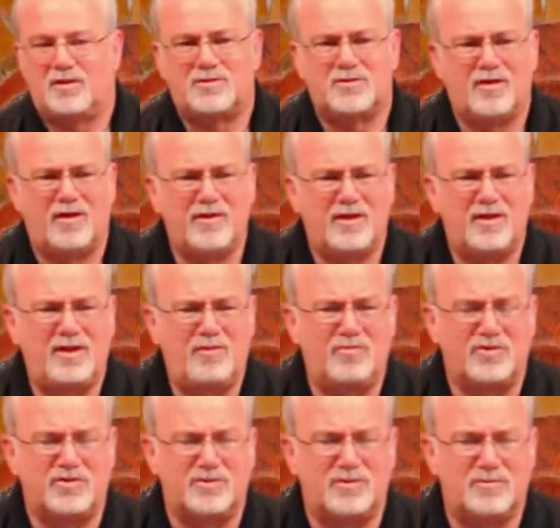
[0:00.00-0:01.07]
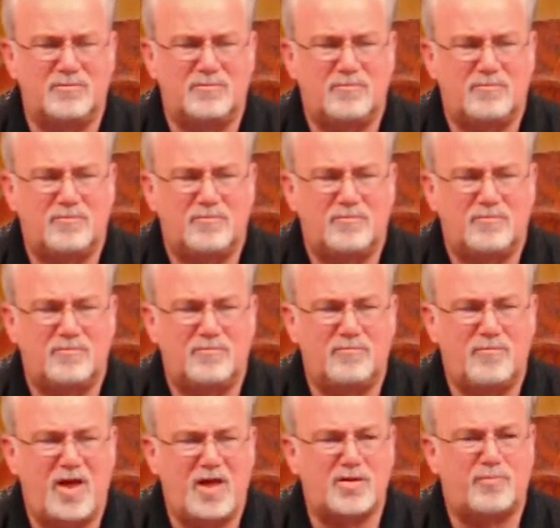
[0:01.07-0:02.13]
He saw that he was
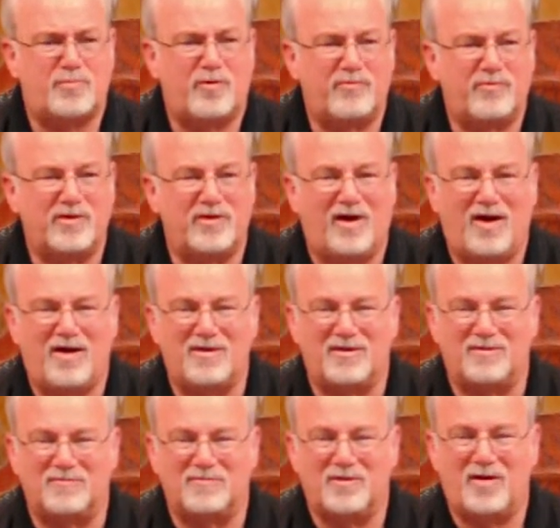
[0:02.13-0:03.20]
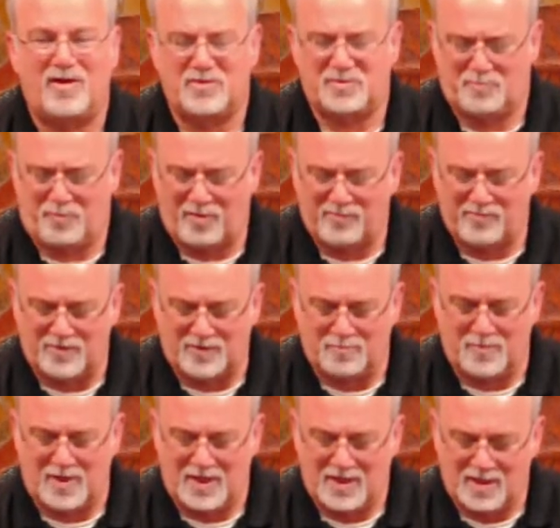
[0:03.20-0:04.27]
man's perfect God and God's perfect
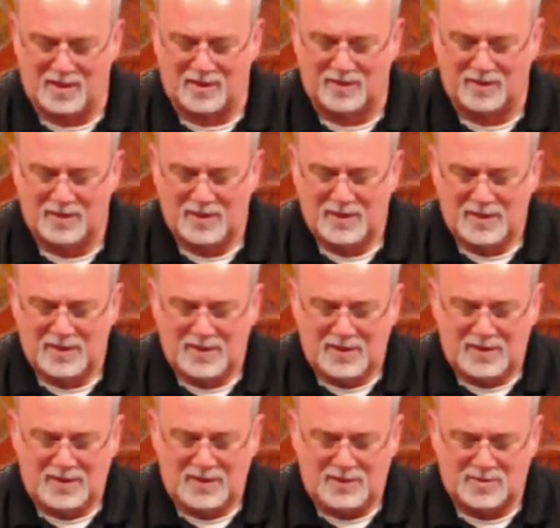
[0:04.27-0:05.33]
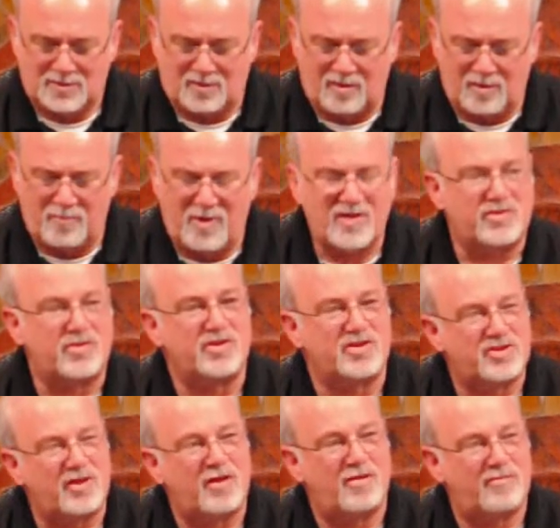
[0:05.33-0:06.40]
man. He saw him as the
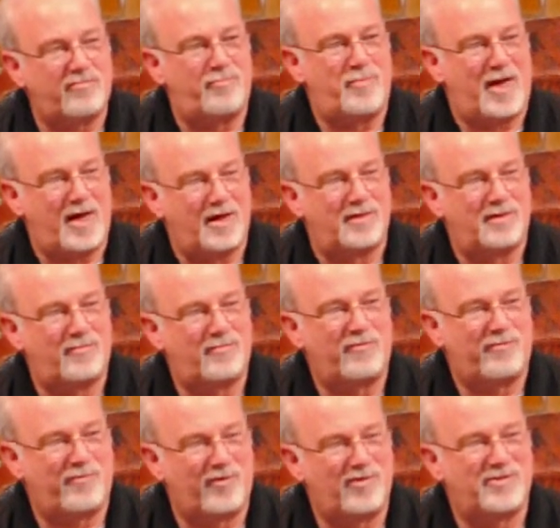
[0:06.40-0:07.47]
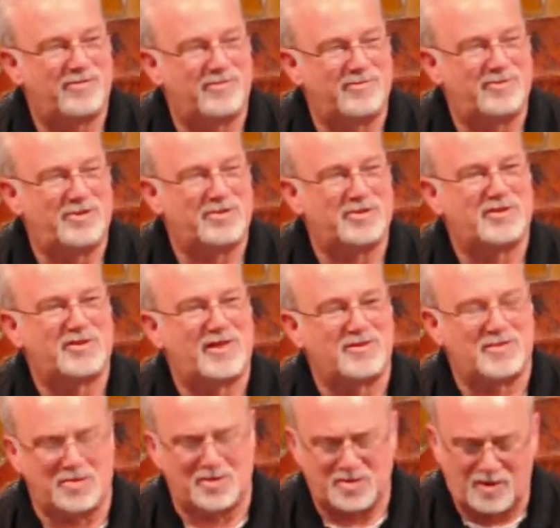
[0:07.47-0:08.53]
Son of Man. He referred to Jesus
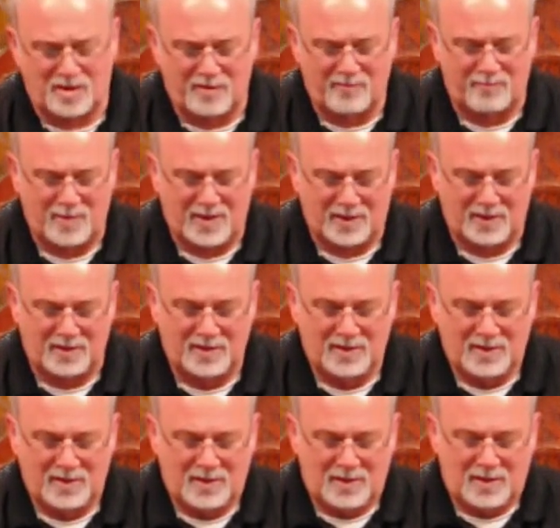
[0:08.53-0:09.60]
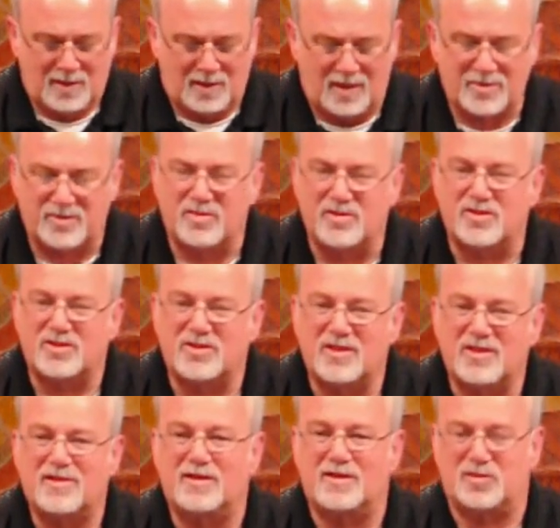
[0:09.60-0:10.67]
as the Son of Man, as the
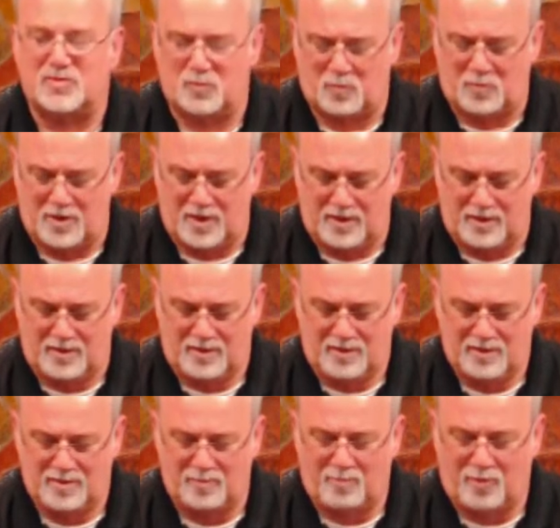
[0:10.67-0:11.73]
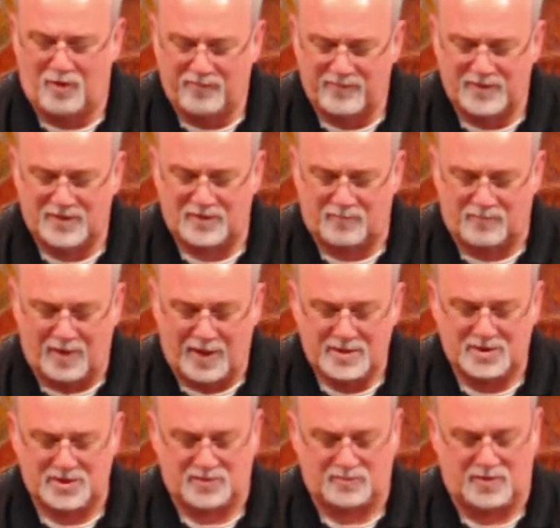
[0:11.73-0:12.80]
sinless one, the perfect and
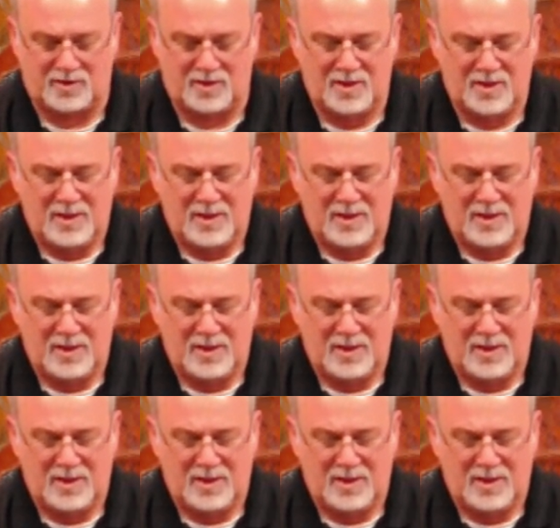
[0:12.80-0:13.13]
righteous one.